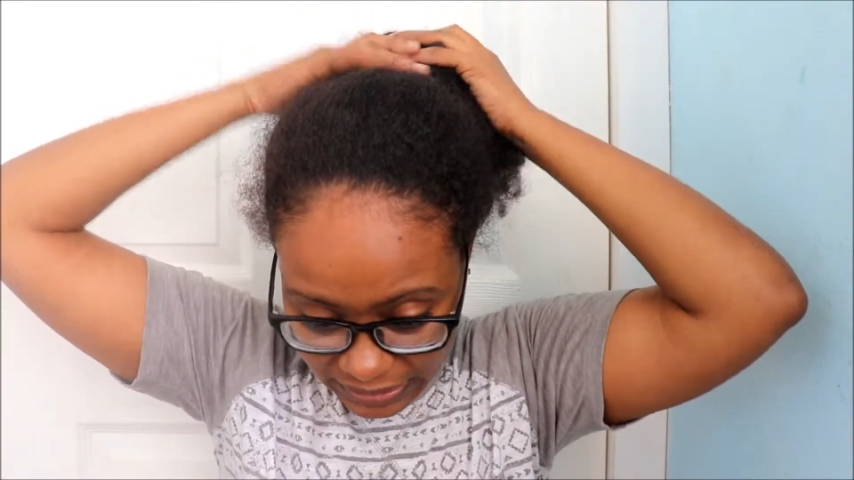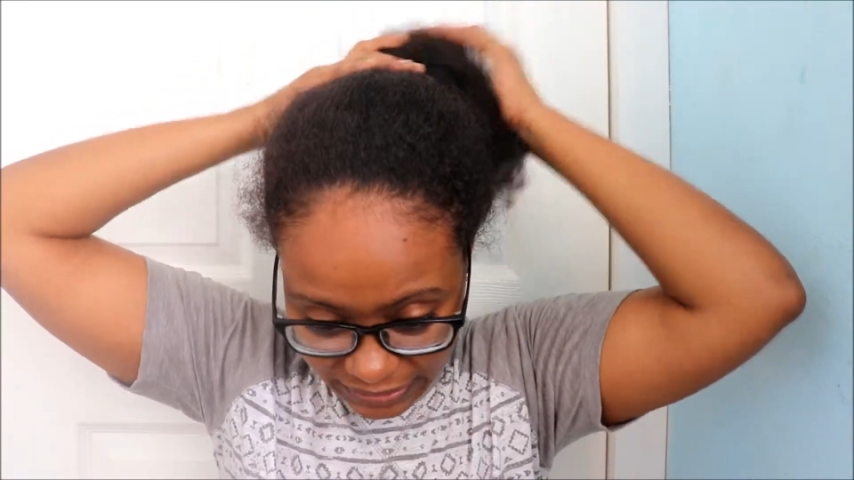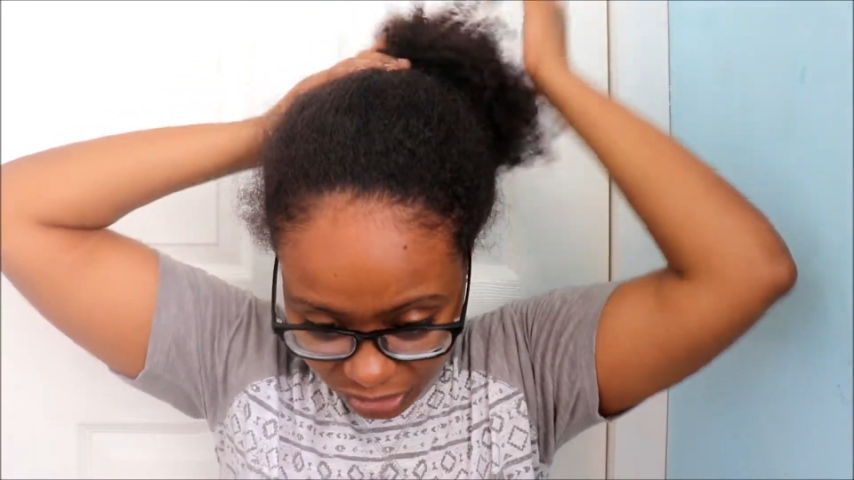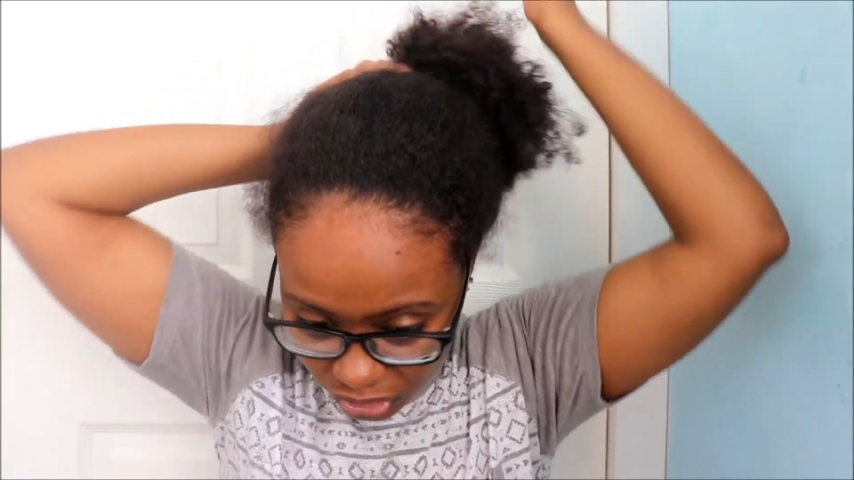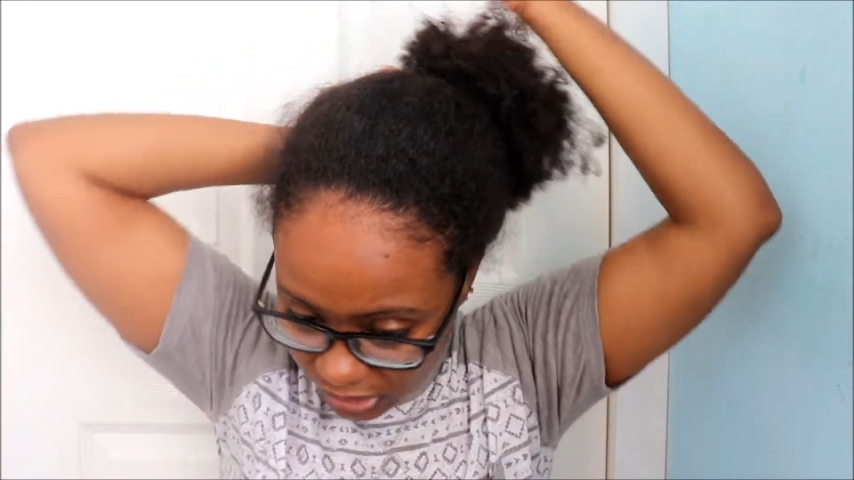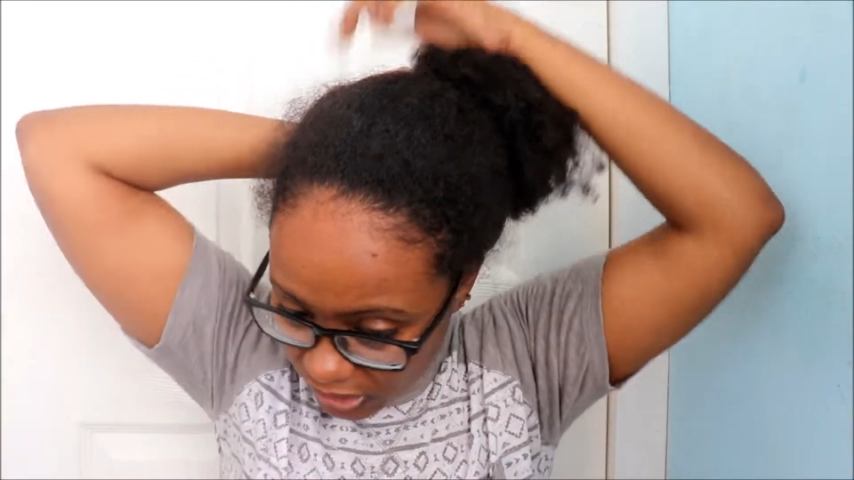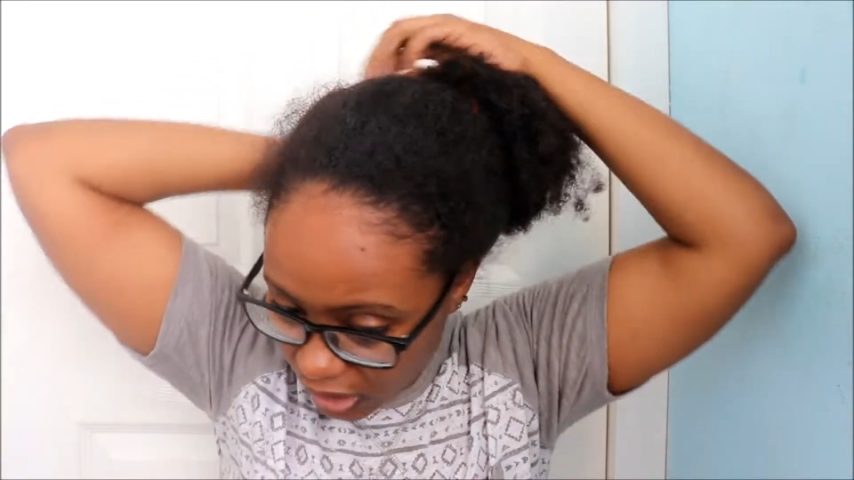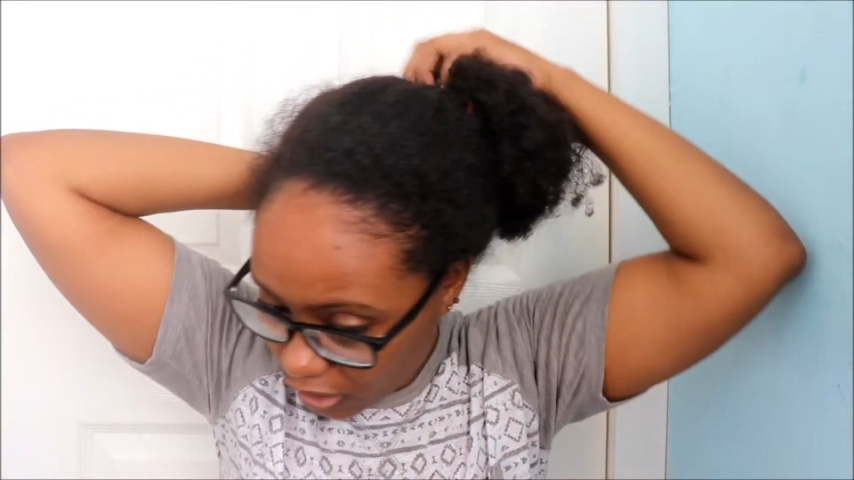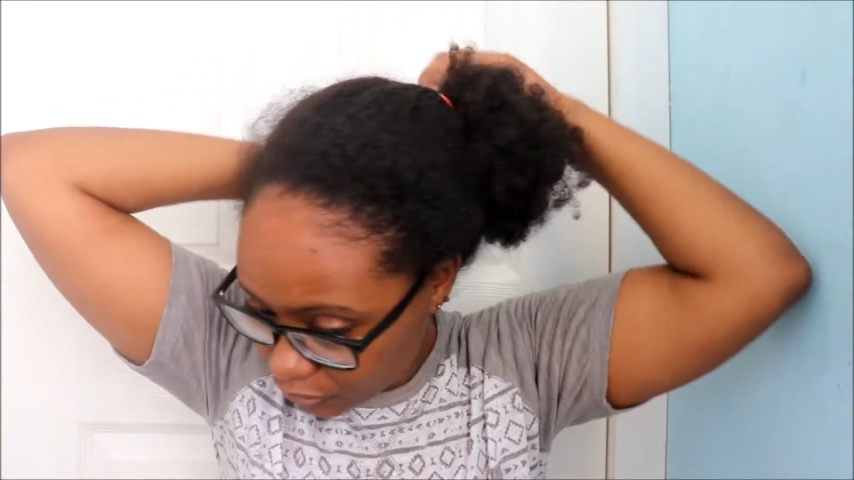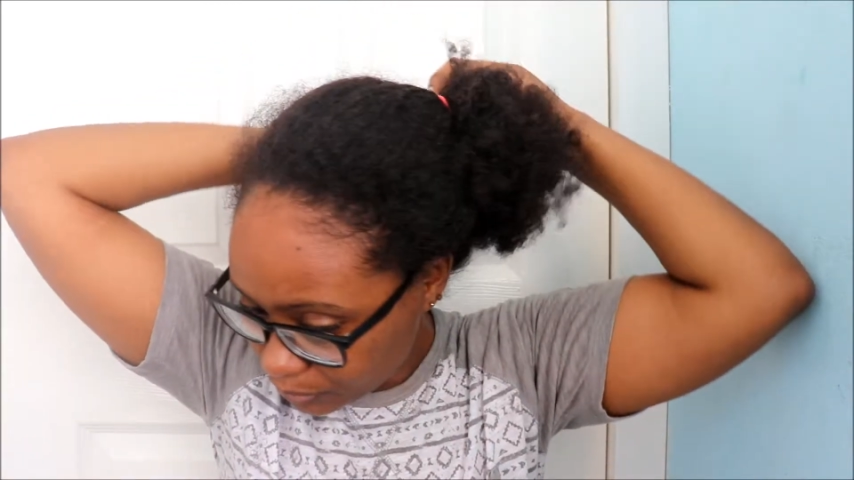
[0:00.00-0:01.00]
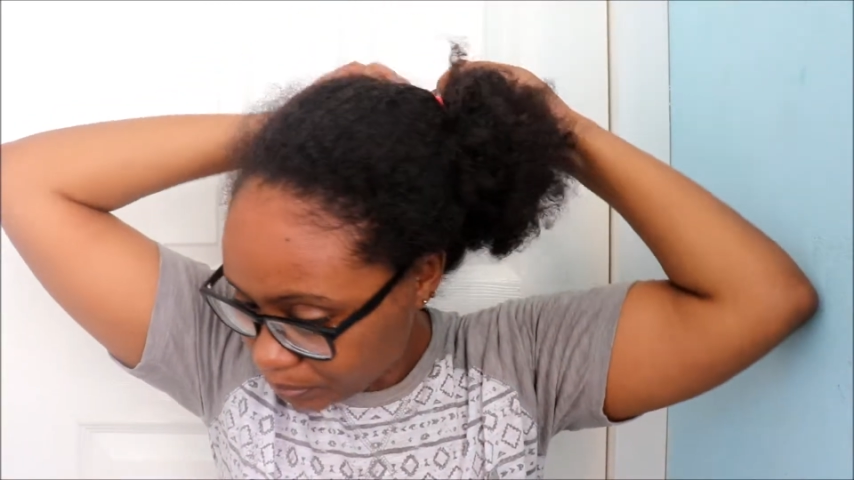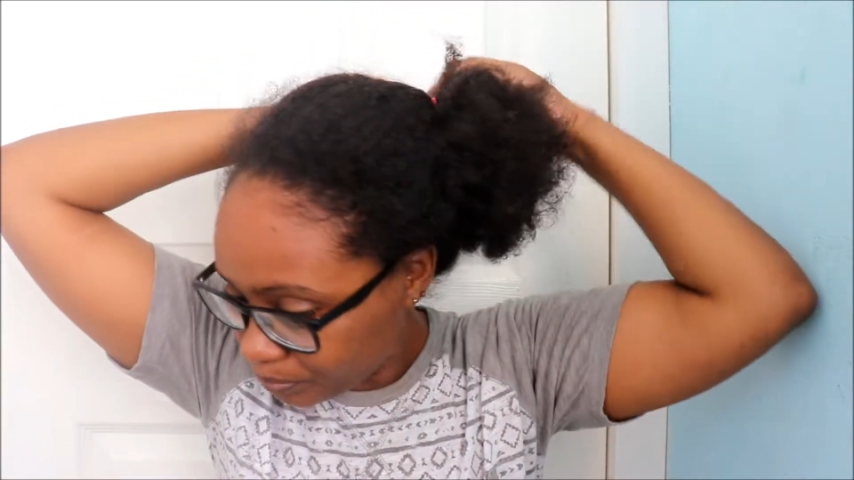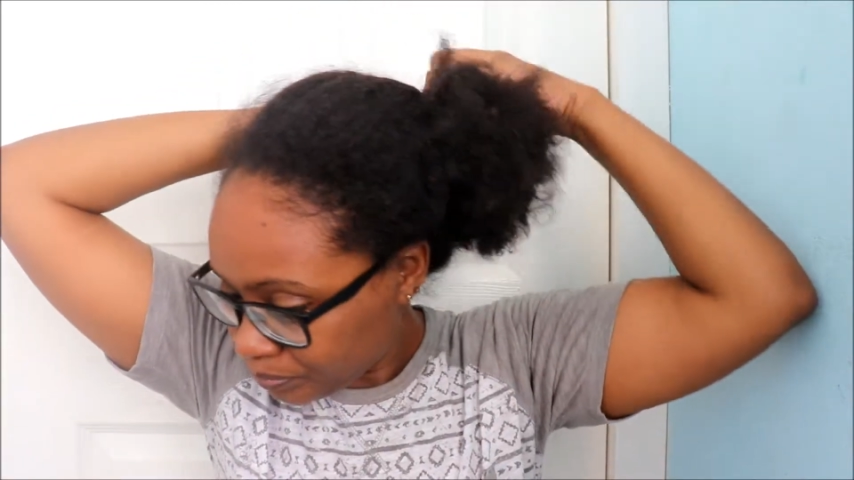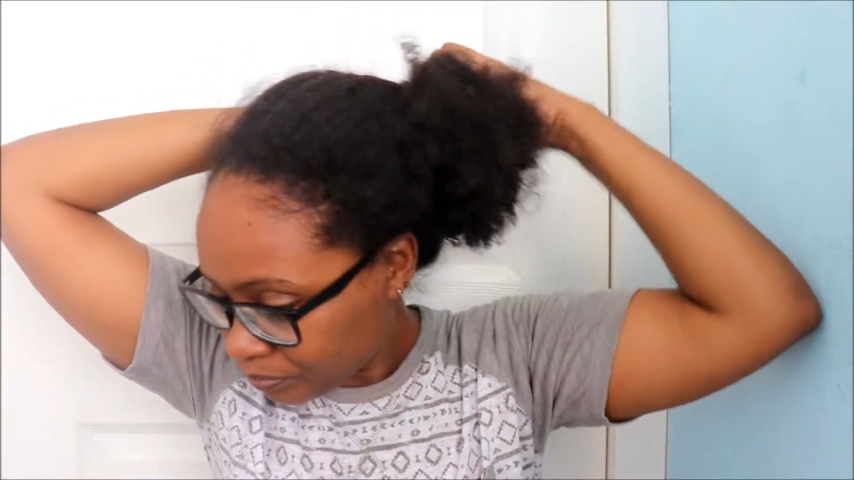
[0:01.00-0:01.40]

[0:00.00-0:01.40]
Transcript: And I took it down